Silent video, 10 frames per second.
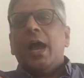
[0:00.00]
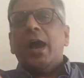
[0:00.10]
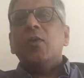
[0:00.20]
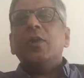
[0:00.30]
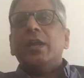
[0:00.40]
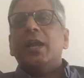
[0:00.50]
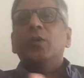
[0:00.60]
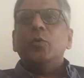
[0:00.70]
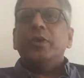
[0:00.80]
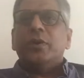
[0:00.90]
how can I
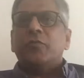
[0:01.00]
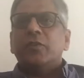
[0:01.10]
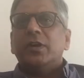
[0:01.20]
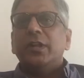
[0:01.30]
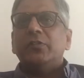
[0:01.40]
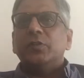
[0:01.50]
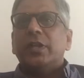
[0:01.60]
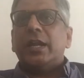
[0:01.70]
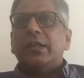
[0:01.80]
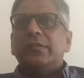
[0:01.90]
do it differently so
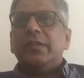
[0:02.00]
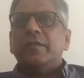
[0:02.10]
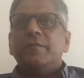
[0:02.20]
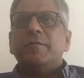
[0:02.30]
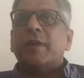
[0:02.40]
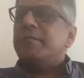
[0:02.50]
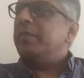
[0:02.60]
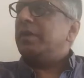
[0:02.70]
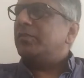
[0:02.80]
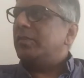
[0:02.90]
that I save 5
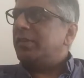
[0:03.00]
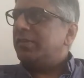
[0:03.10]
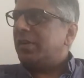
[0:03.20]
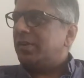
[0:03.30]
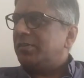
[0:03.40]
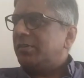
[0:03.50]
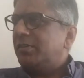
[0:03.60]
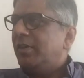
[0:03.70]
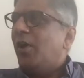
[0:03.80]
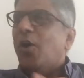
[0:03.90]
minutes on this task
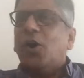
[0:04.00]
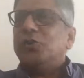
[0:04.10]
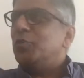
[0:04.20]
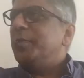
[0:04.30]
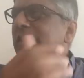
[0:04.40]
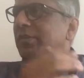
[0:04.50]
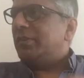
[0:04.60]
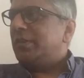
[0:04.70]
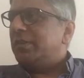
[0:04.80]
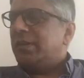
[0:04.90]
or 2 minutes
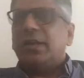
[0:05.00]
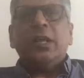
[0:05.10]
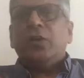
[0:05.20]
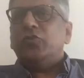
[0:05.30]
on this task?